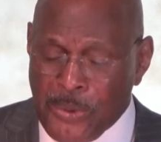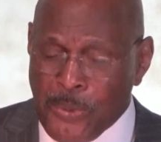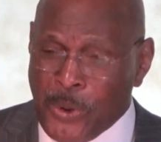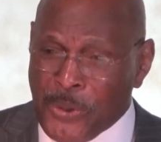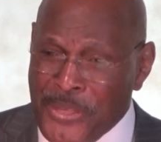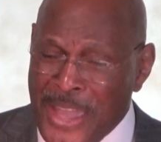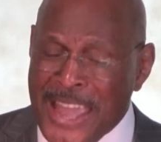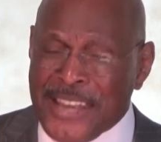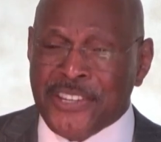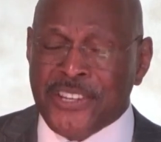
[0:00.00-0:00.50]

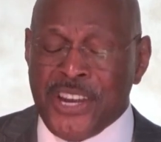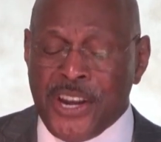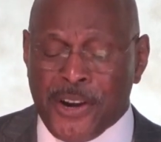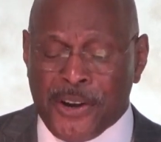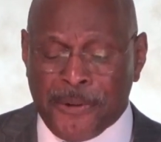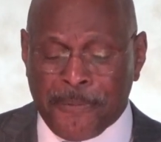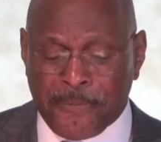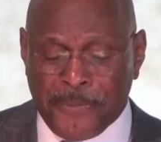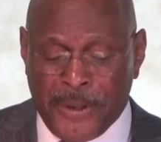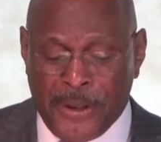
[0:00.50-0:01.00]
Well, that
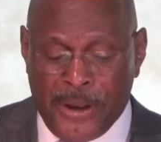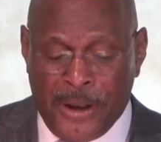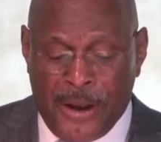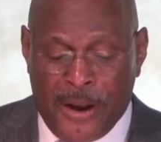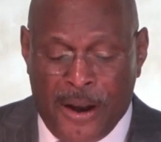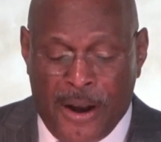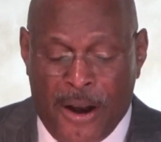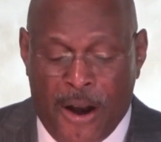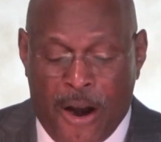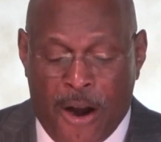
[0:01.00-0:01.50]
year,
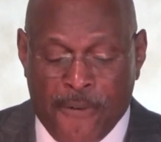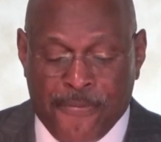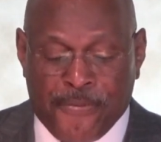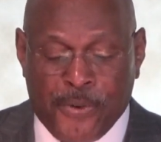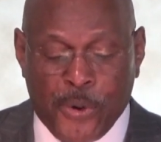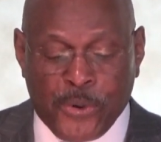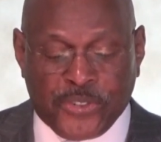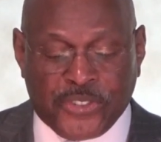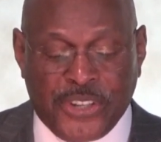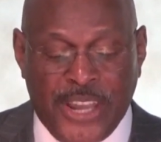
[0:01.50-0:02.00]
our
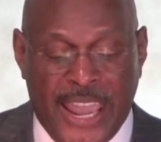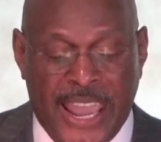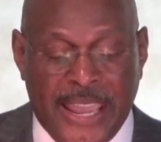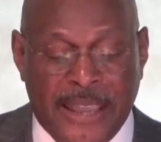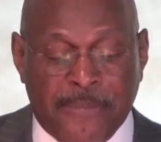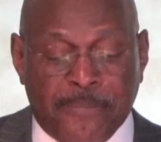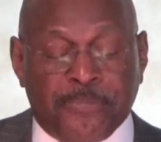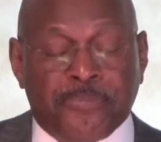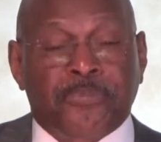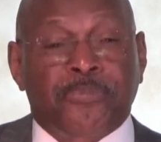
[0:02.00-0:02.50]
first
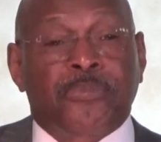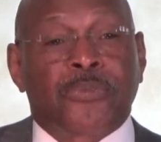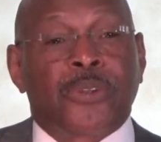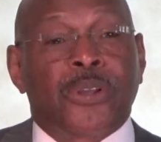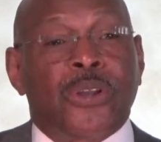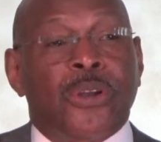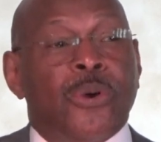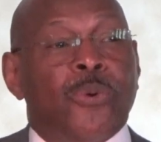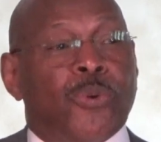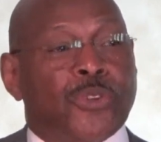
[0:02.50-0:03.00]
game
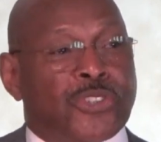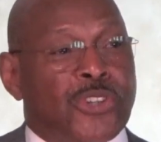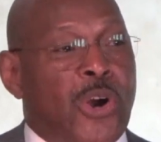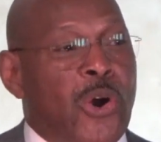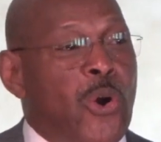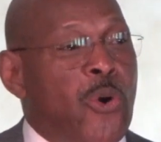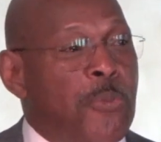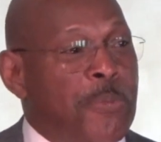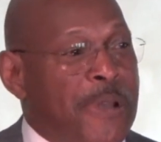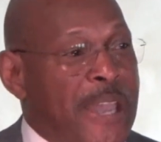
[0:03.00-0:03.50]
was a
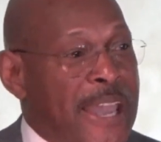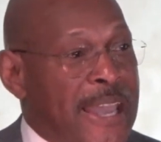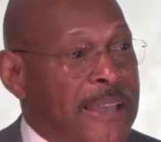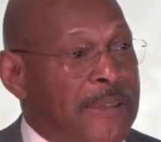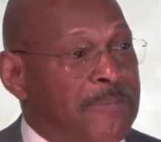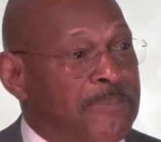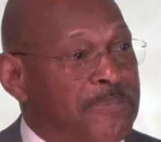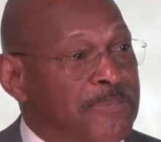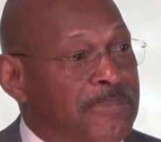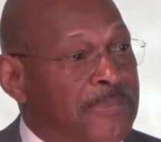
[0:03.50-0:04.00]
home
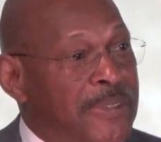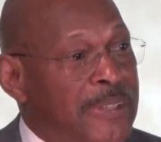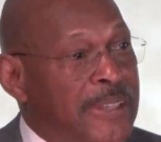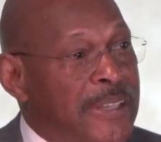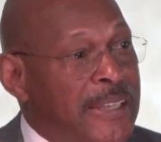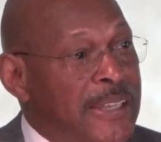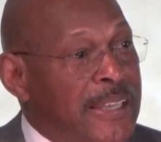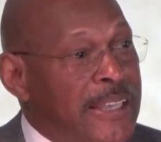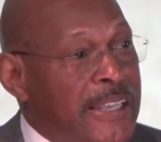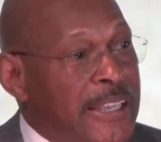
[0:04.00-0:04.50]
game,
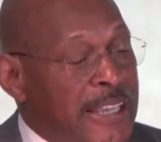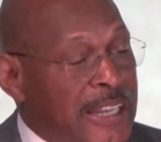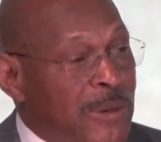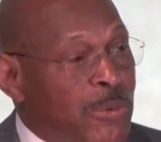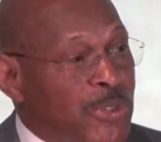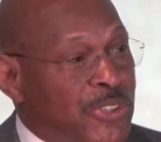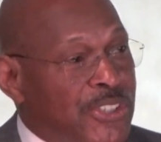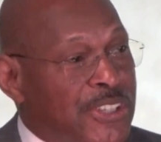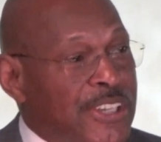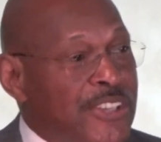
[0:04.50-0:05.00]
and it
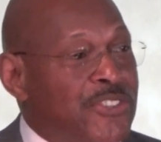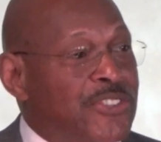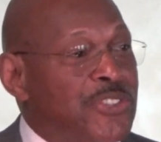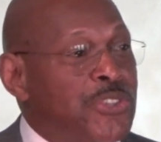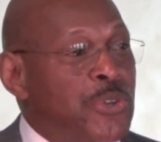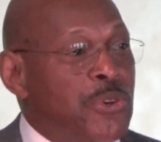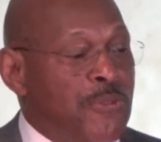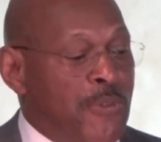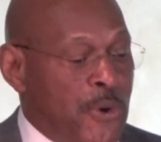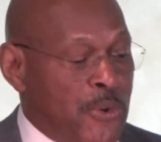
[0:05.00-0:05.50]
was against
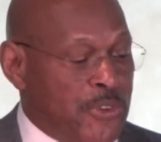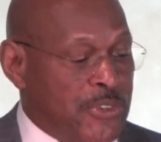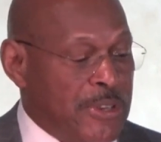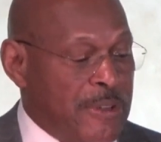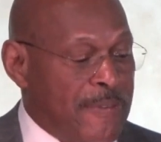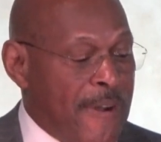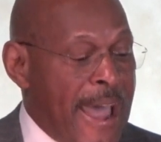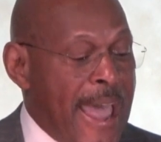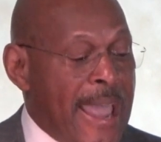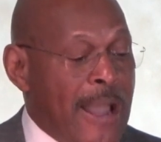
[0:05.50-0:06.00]
the
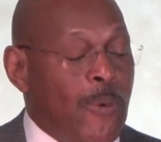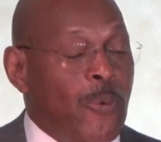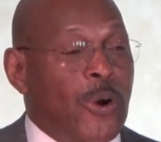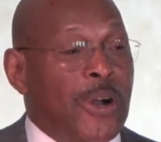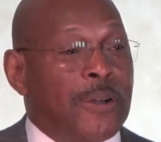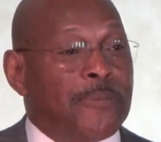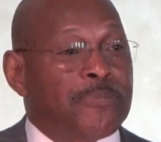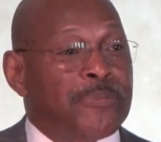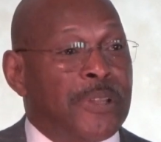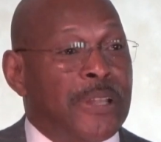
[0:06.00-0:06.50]
University of
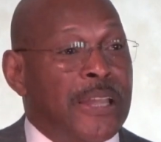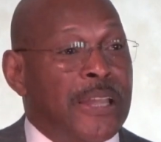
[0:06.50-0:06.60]
Iowa.